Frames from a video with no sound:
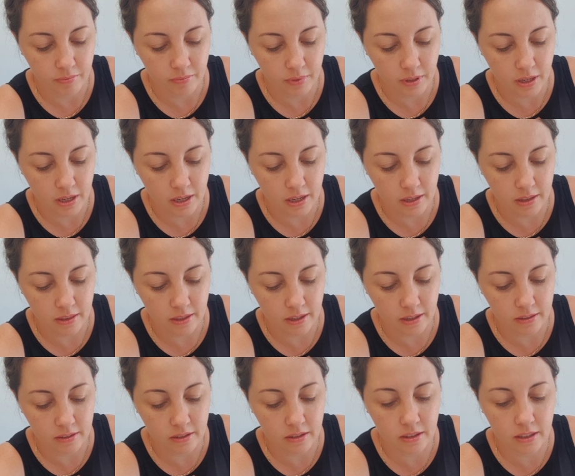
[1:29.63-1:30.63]
Okay, and that
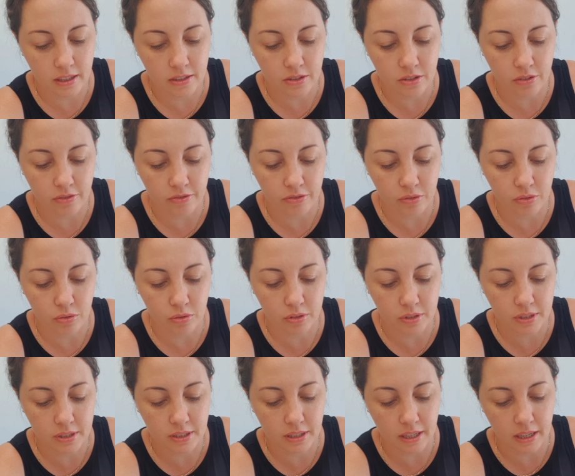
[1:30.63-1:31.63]
cleans off all the
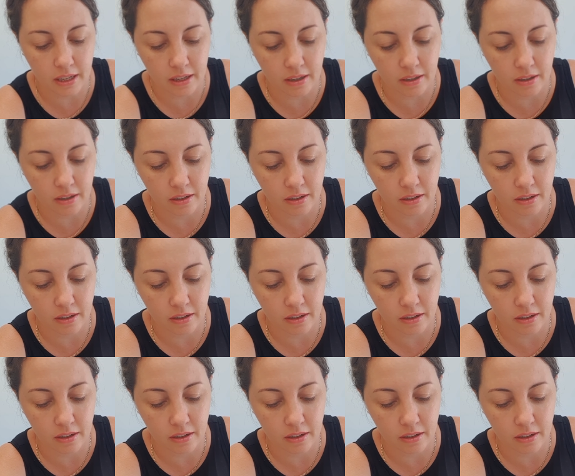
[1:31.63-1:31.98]
skin.